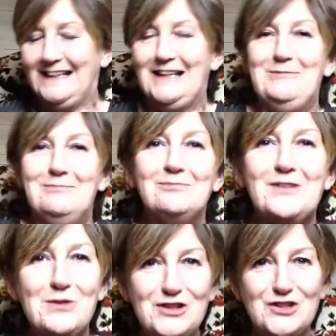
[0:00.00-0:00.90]

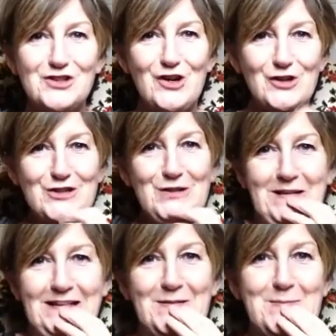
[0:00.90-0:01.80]
I wanted to talk to you
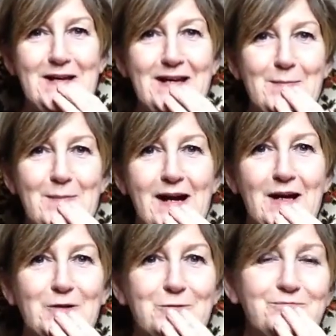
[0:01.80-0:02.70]
a little bit
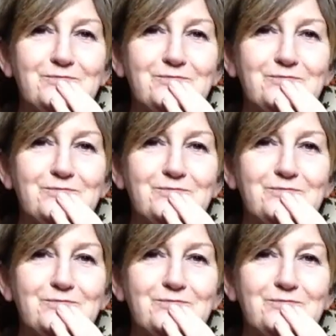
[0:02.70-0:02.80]
about,